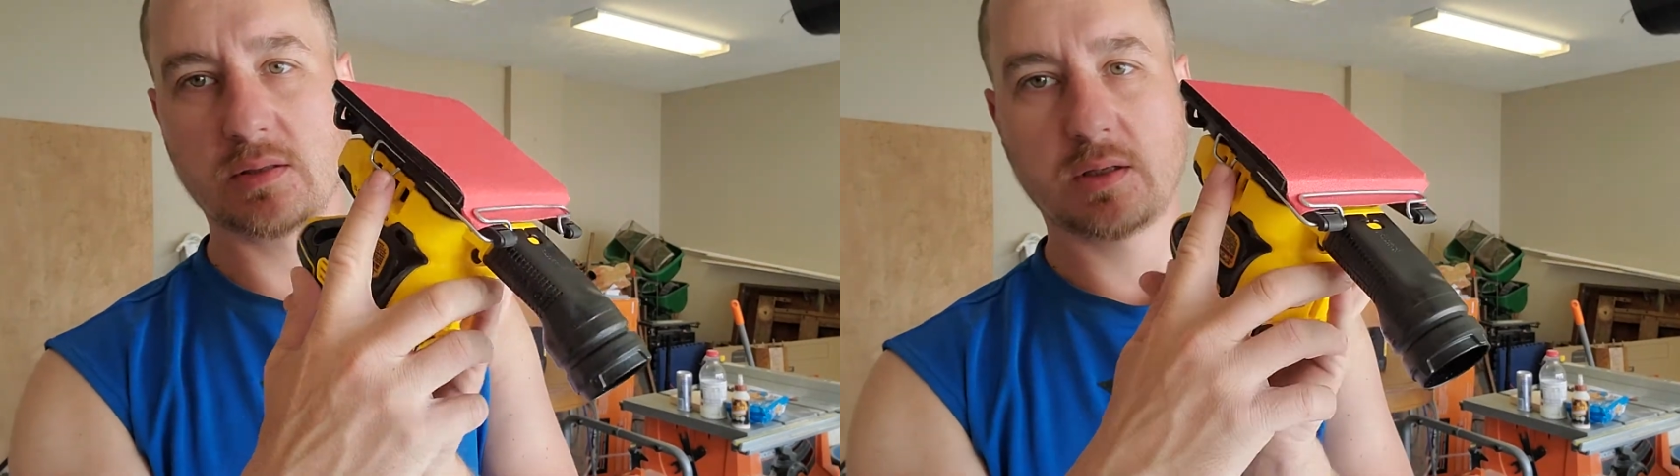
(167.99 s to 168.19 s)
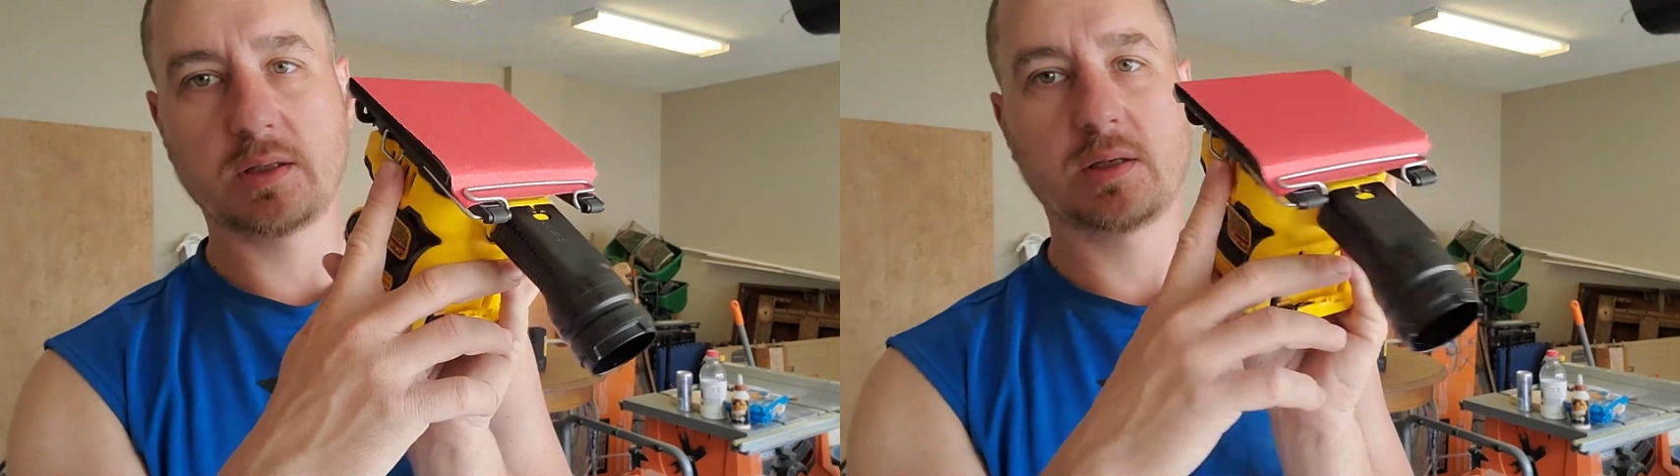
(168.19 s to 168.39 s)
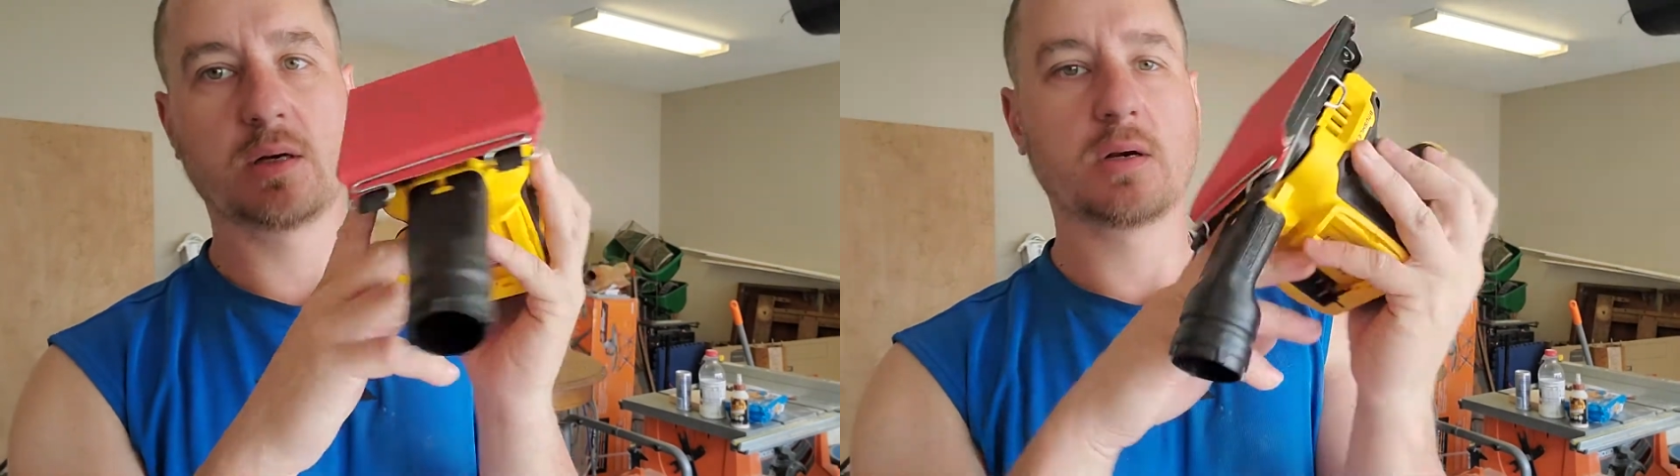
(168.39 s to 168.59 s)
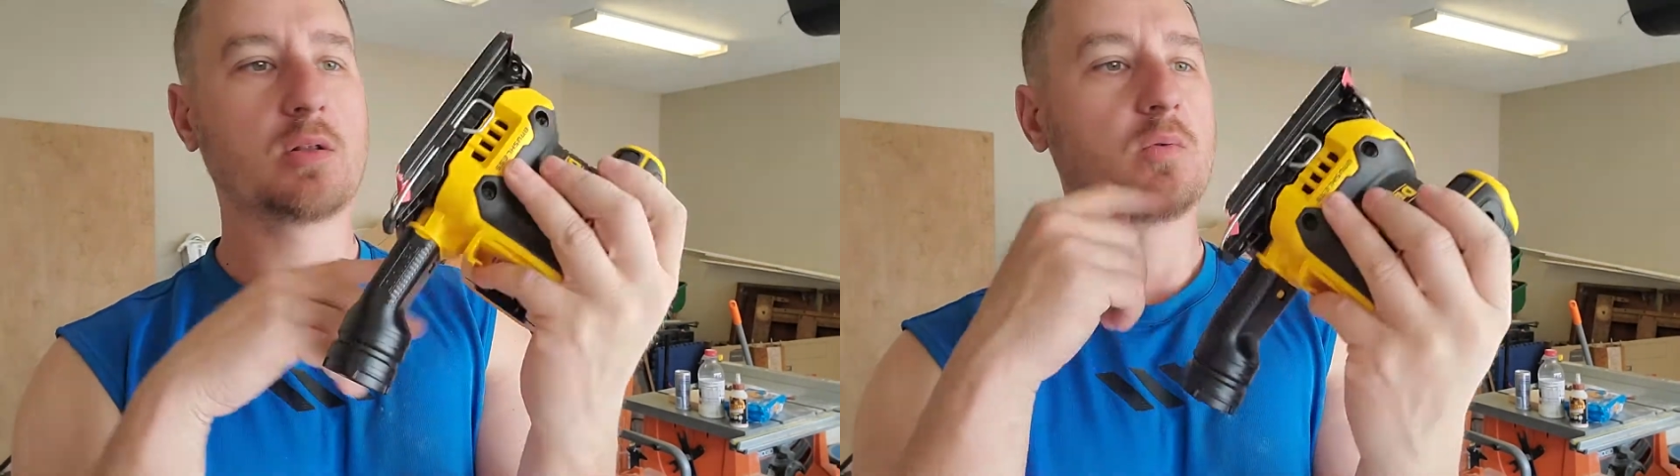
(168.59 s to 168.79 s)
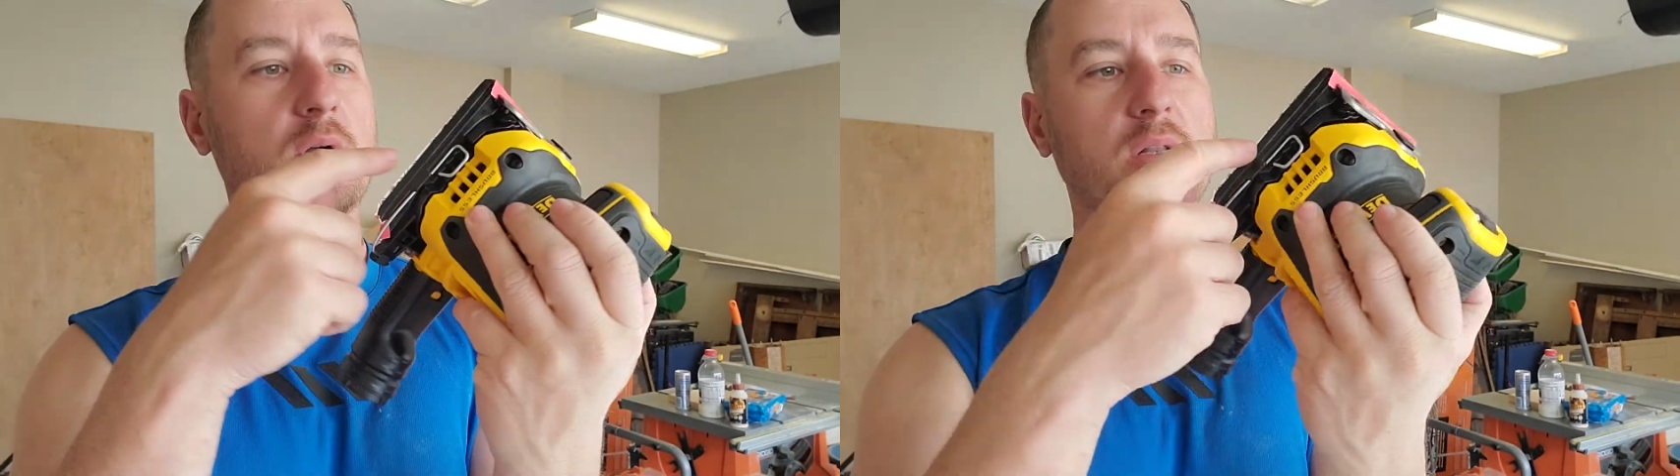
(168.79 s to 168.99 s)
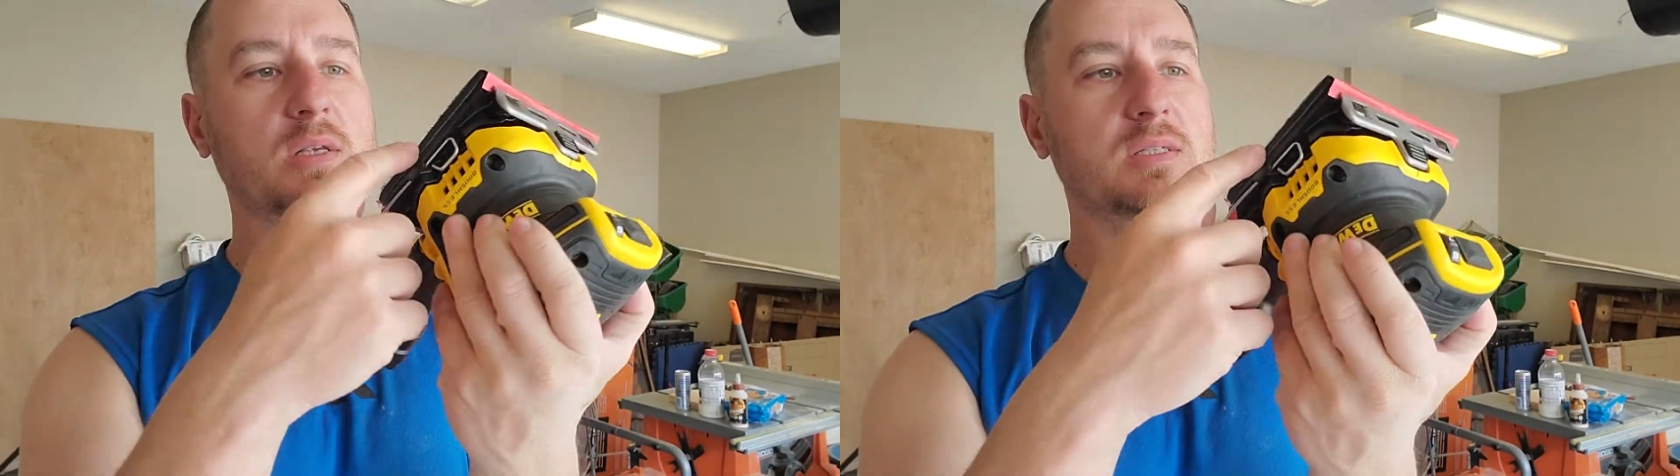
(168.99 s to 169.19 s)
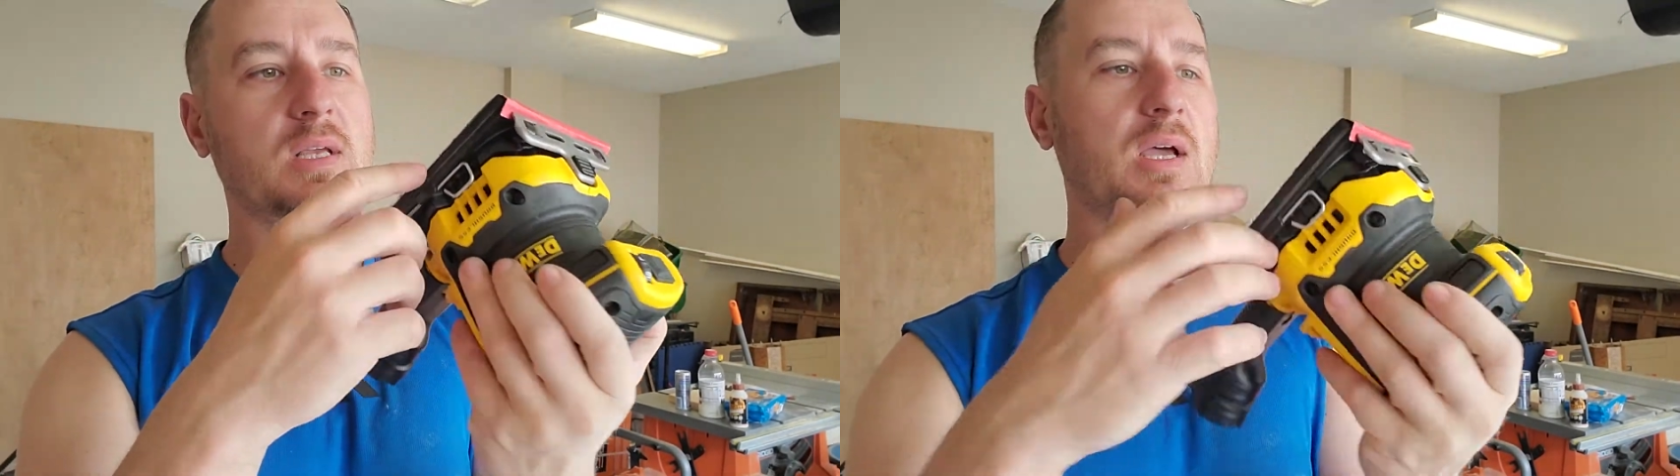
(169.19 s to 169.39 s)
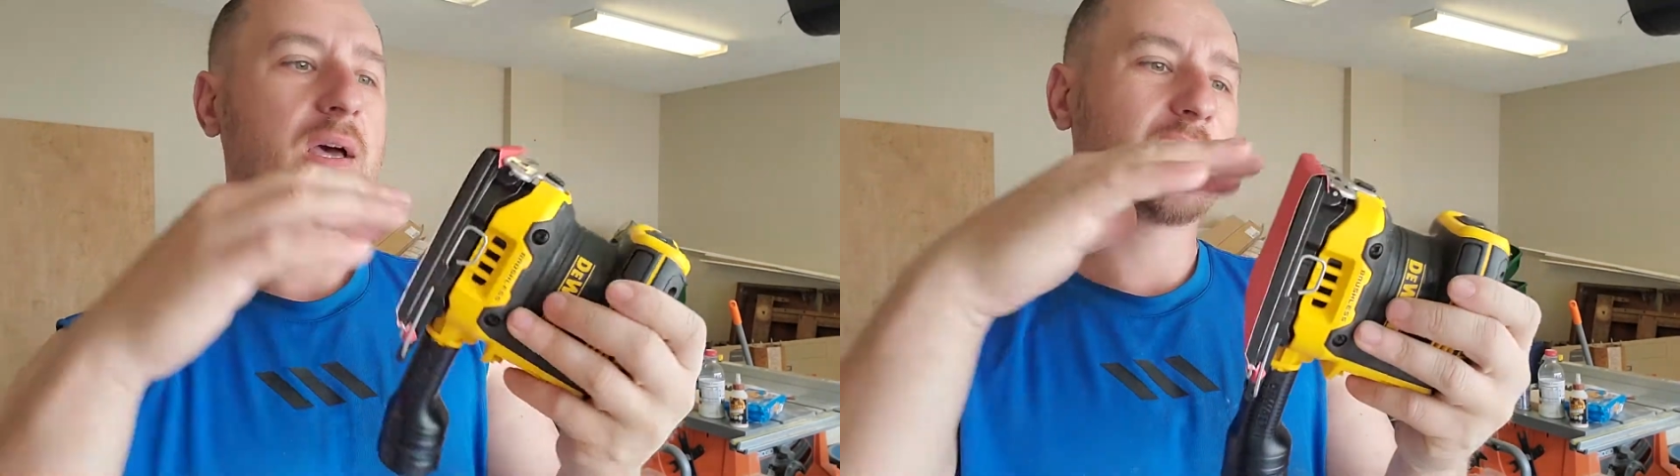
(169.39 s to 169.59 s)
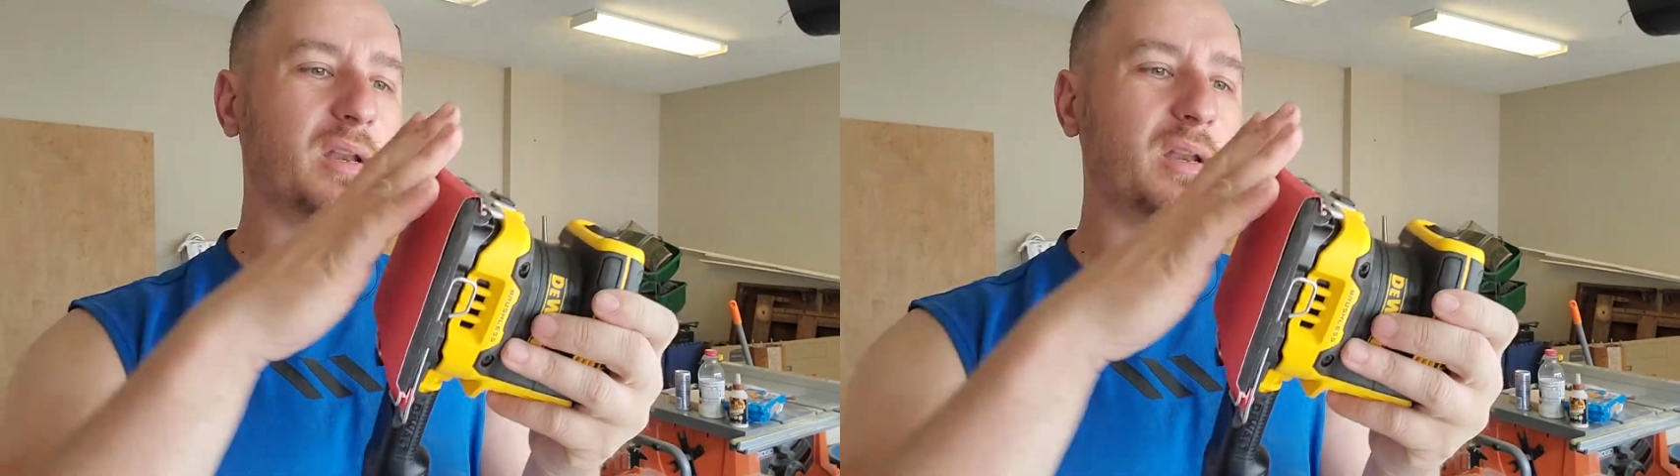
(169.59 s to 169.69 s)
and then another one on this side,